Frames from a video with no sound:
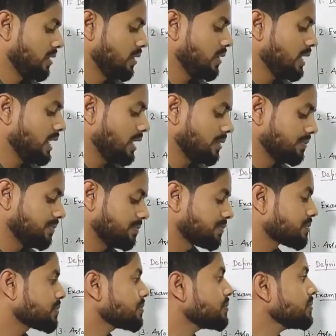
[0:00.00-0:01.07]
Okay,
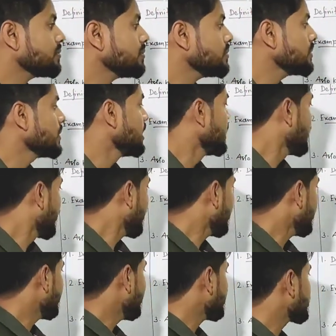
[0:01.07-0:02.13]

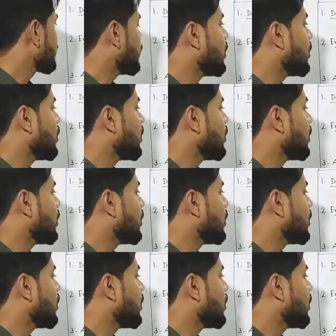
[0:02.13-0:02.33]
and next,